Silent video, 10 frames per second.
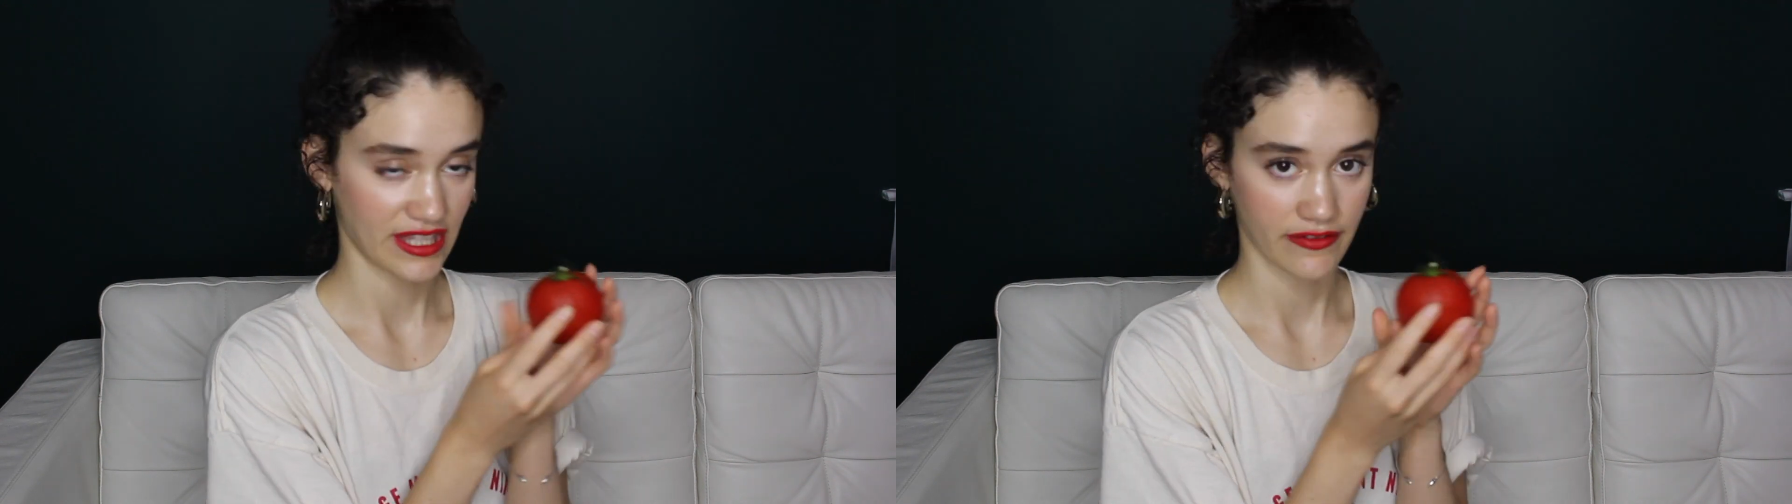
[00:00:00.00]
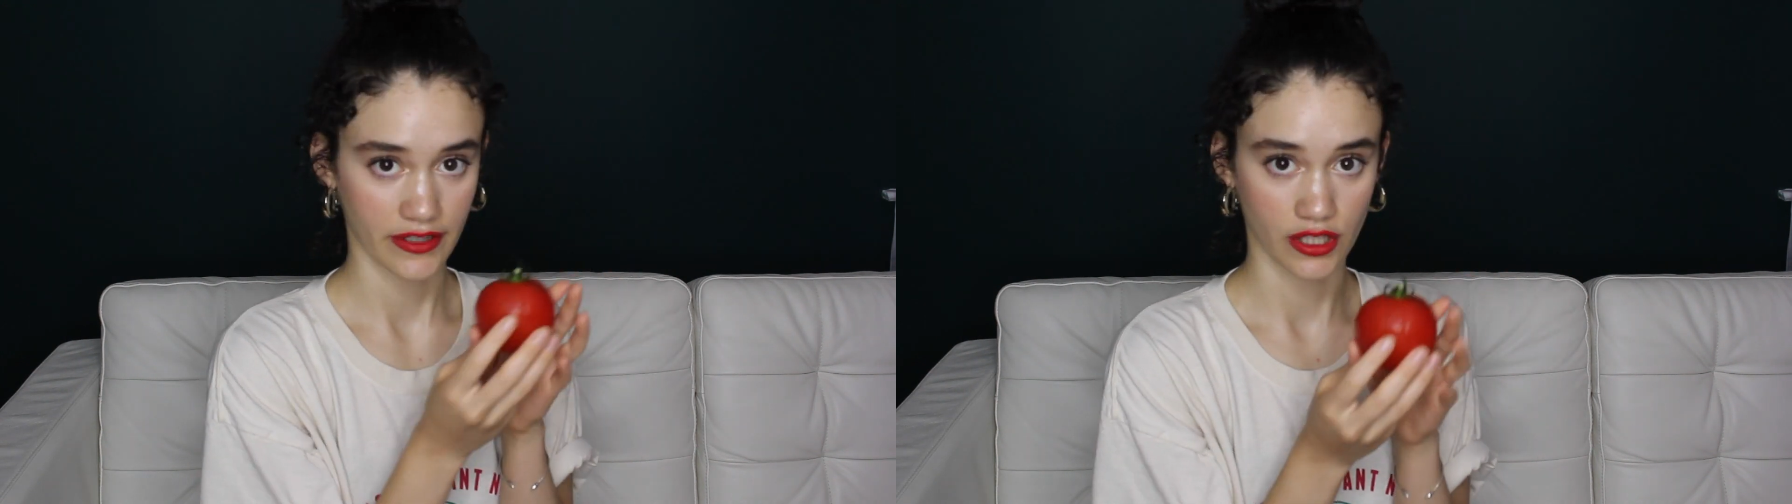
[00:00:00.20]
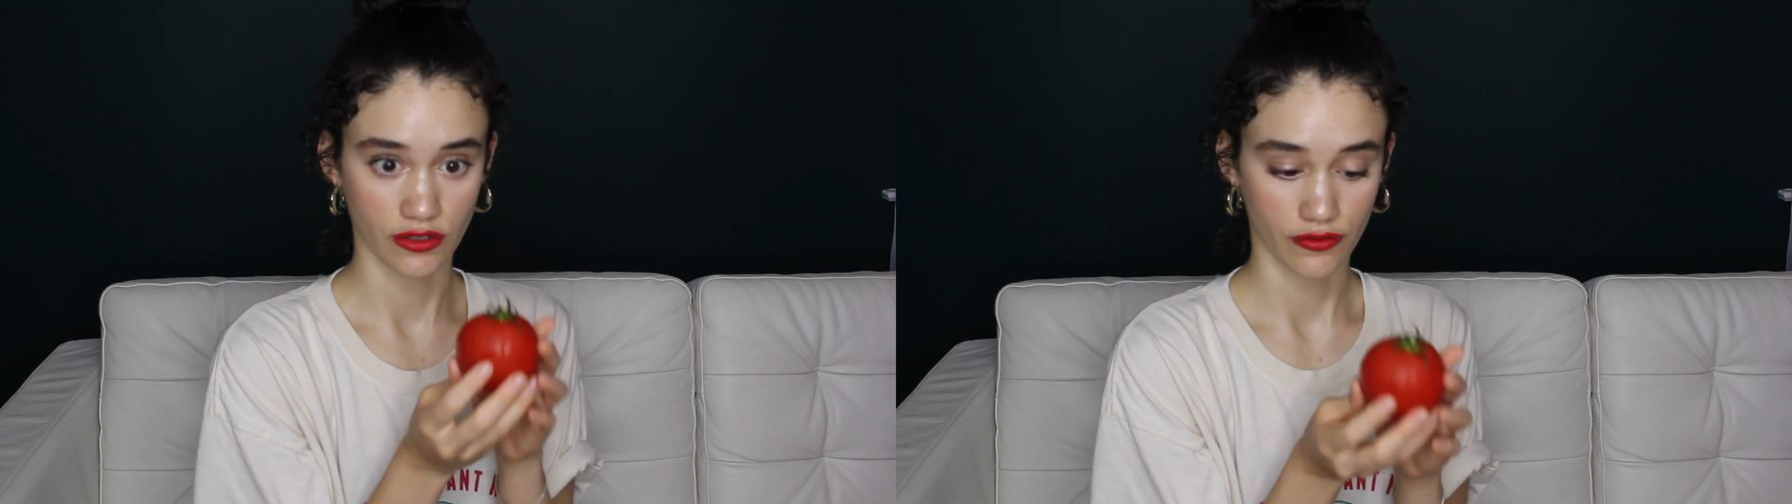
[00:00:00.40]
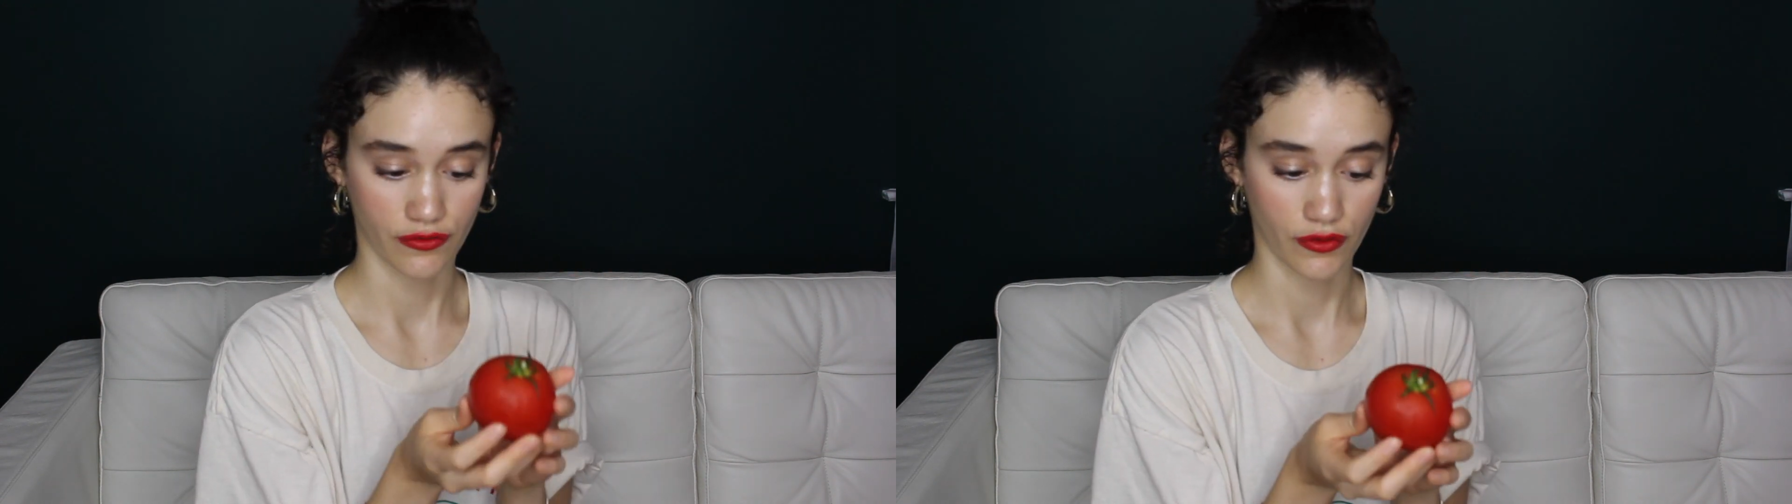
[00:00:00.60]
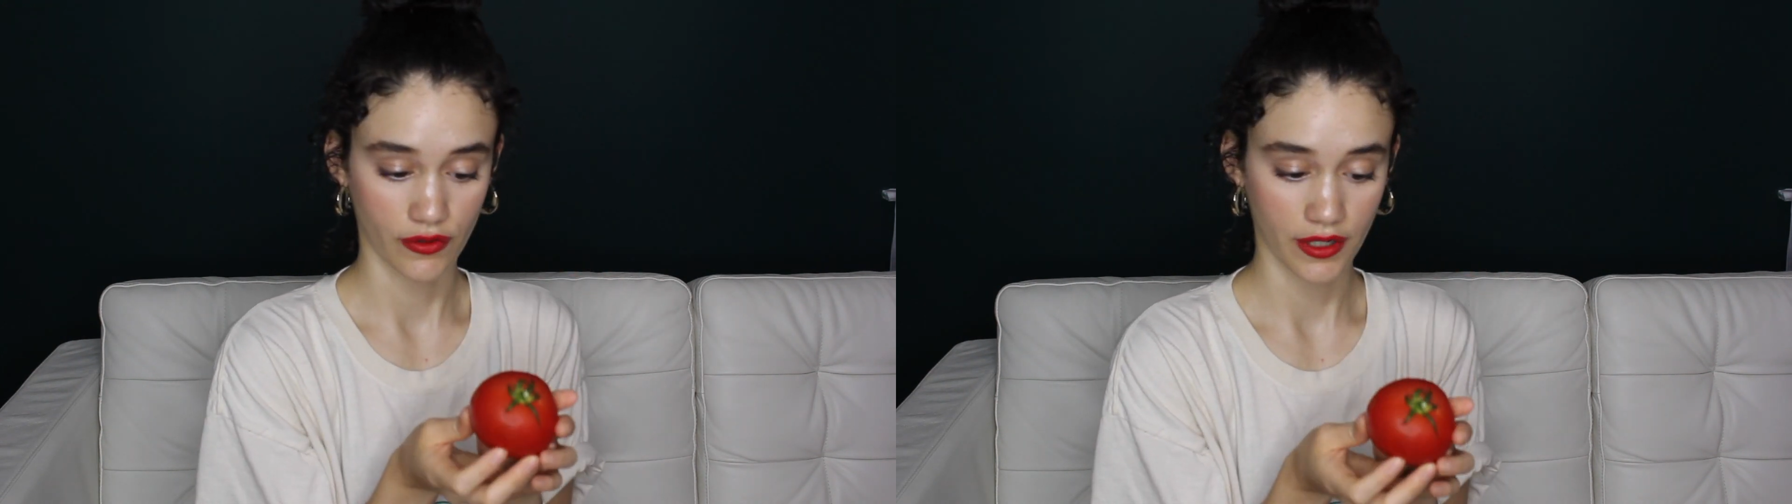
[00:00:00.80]
He fell on the
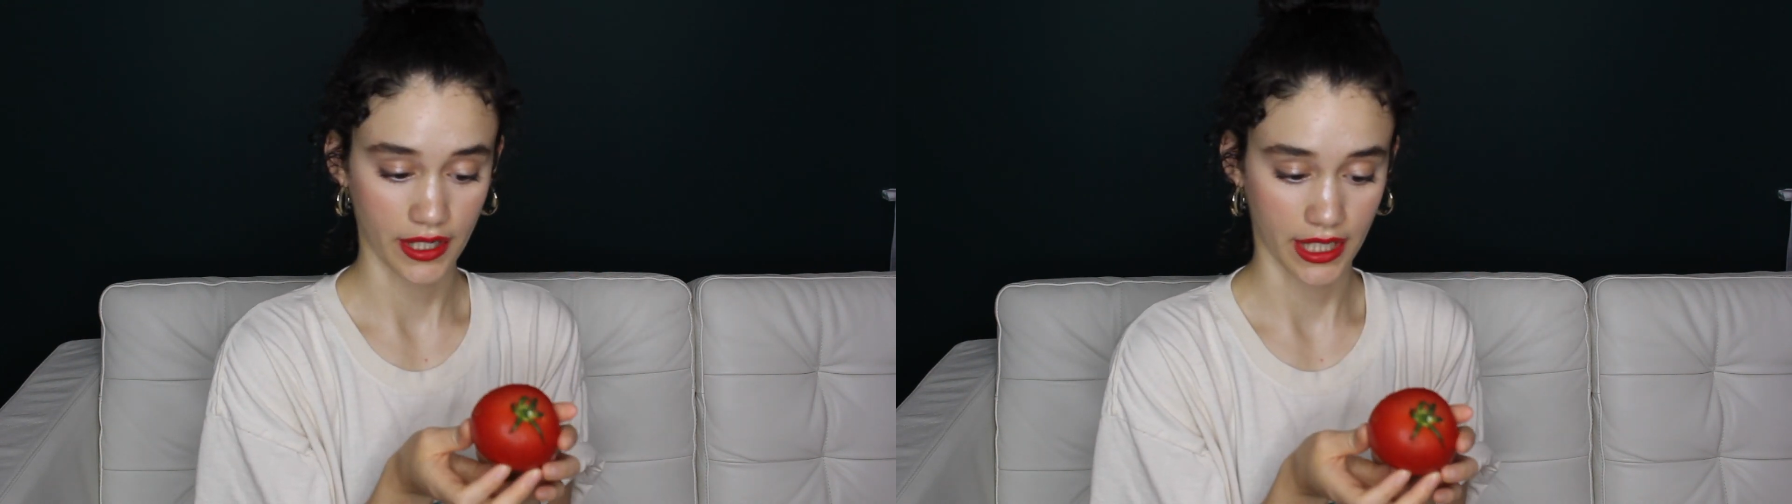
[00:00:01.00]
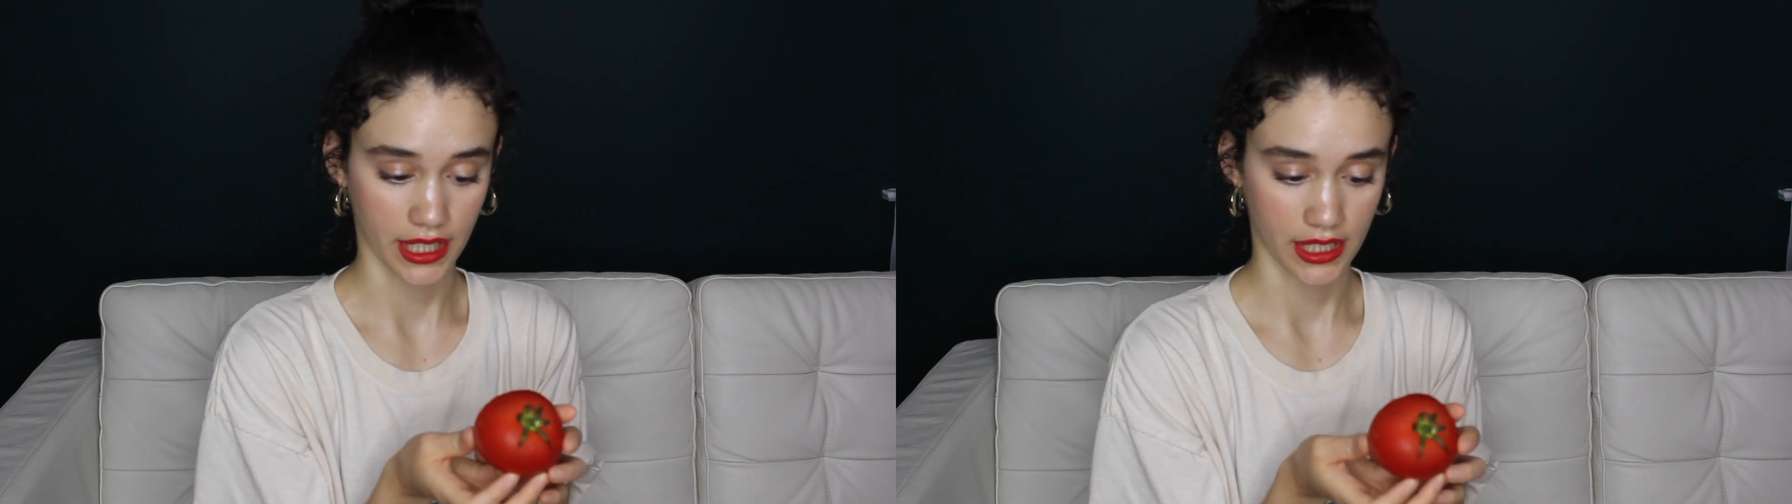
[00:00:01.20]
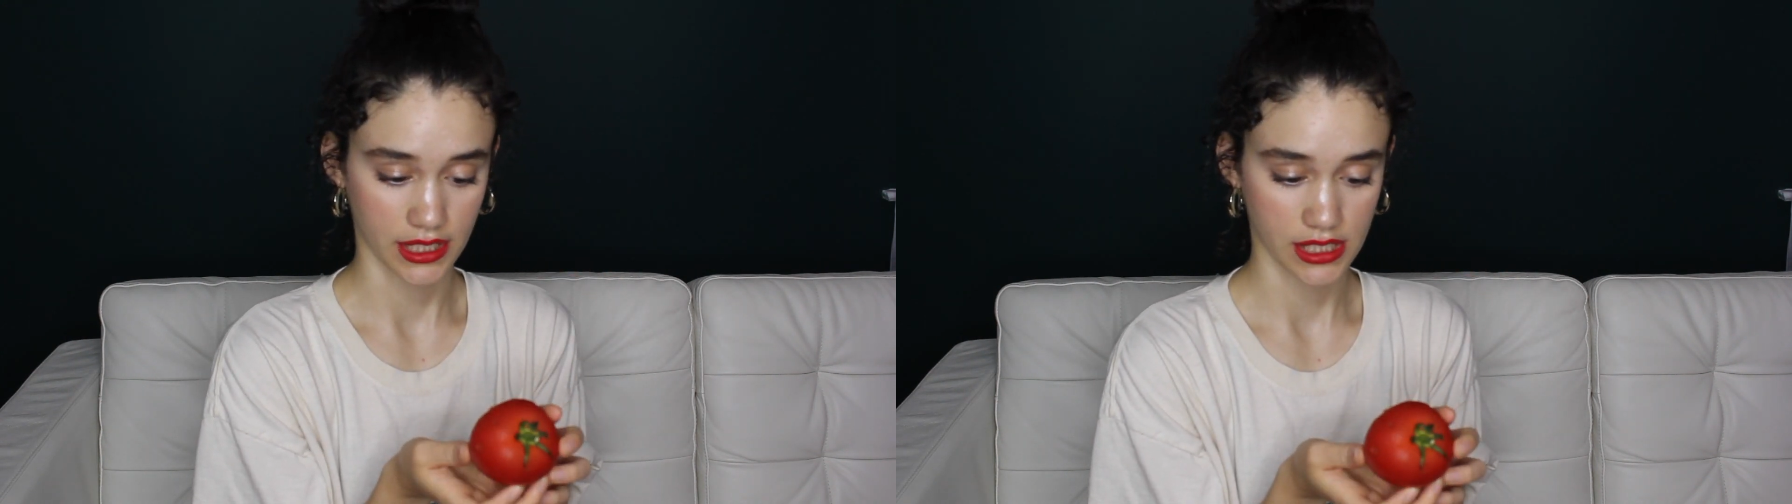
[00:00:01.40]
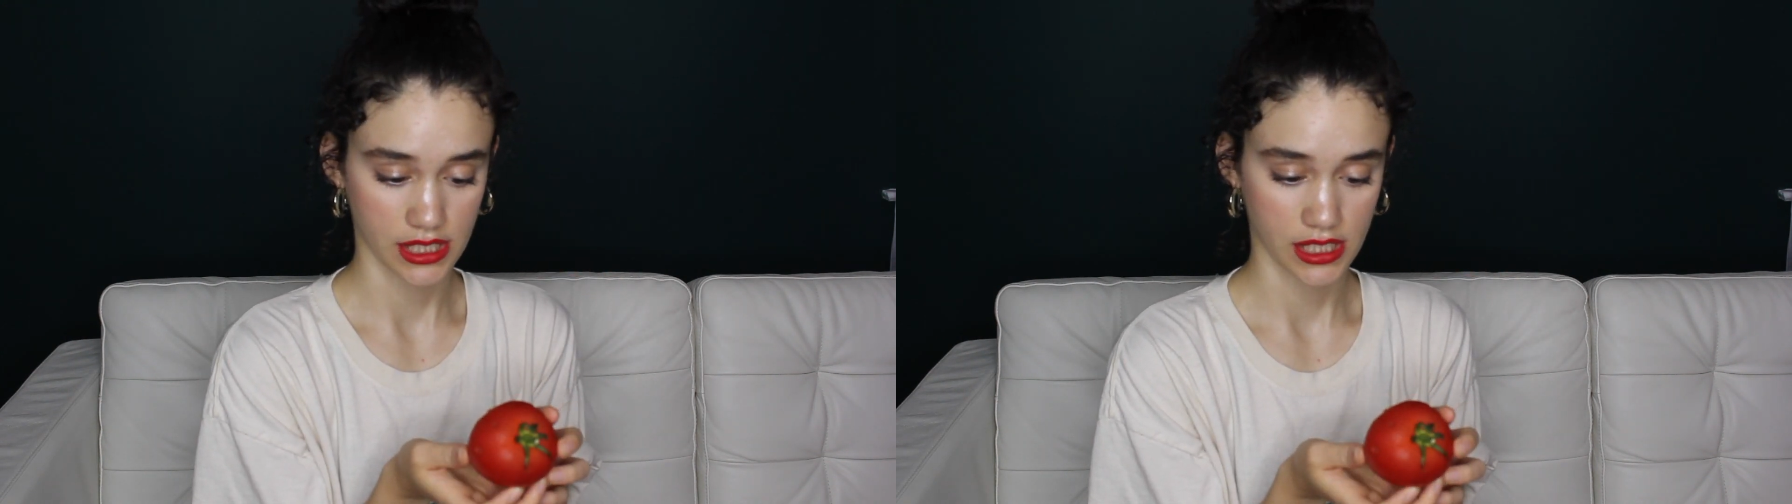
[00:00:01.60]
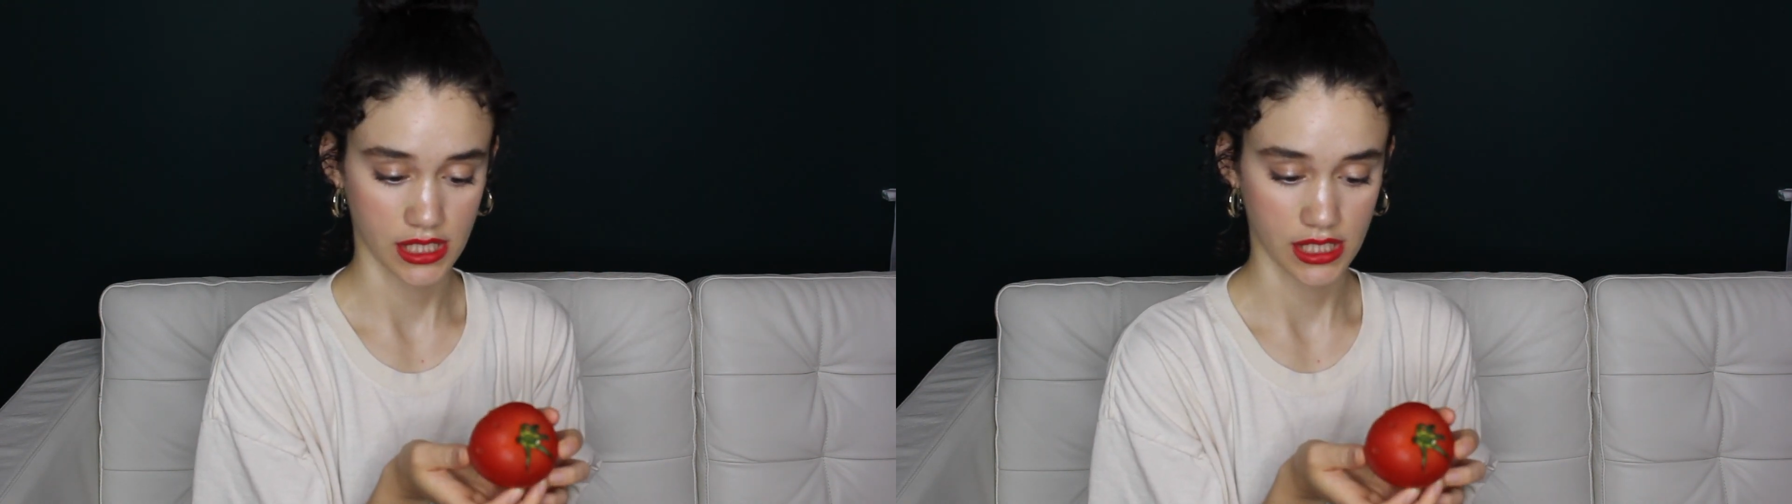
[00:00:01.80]
floor and